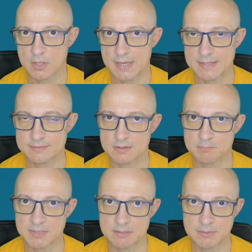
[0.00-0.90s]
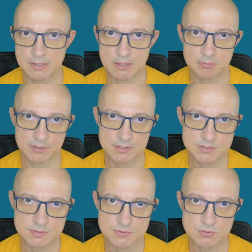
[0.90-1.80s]
And there are many
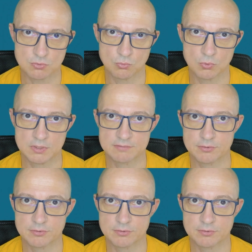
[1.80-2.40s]
applications. So whatever